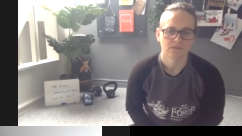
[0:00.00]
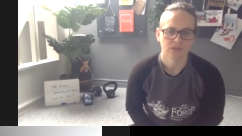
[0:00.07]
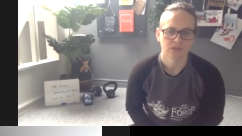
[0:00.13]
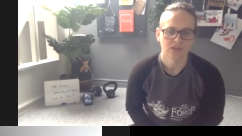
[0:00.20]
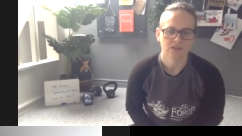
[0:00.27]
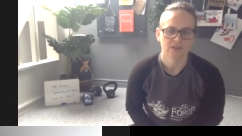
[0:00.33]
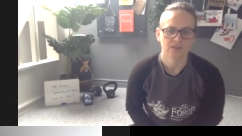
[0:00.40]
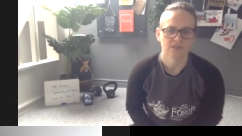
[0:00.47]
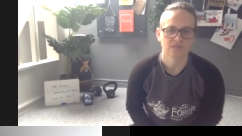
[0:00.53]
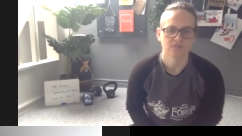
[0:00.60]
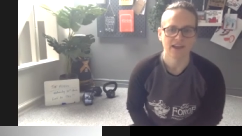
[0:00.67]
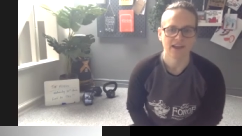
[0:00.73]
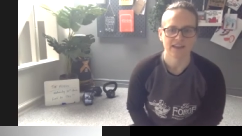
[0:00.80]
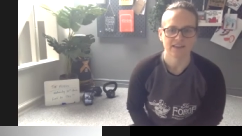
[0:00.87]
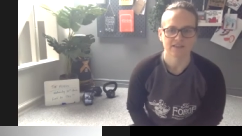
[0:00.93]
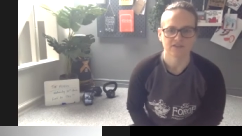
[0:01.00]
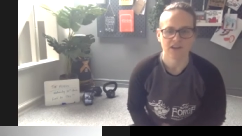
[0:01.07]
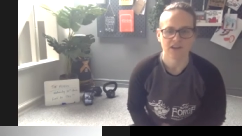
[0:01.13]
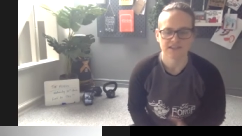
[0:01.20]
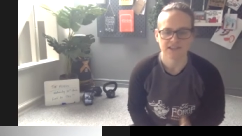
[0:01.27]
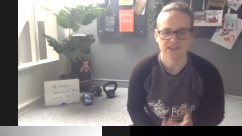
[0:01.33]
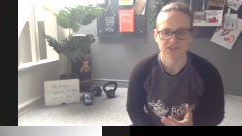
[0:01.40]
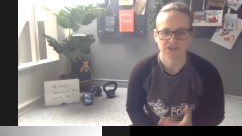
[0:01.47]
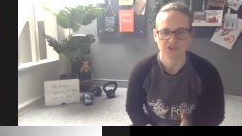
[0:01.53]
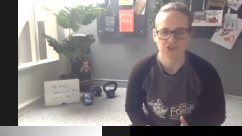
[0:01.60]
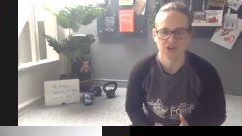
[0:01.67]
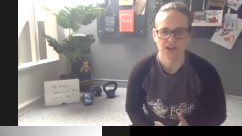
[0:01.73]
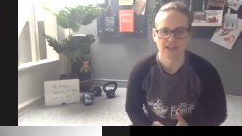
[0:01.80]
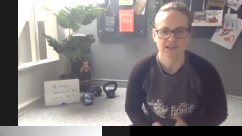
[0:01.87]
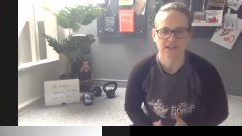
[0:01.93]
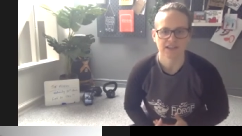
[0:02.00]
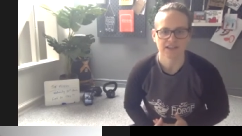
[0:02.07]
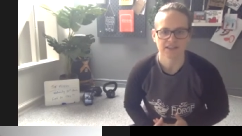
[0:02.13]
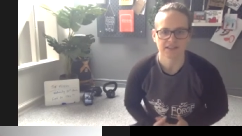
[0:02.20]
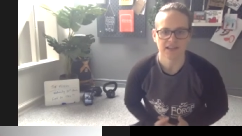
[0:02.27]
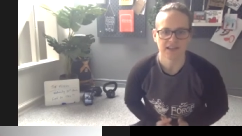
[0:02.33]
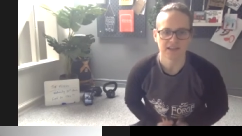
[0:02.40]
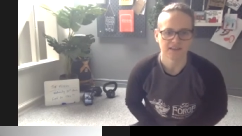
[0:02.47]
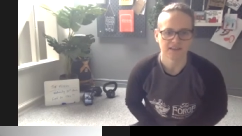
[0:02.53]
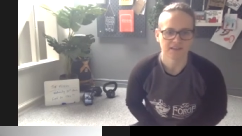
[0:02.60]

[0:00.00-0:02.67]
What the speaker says: Good. Right, transition straight into this side.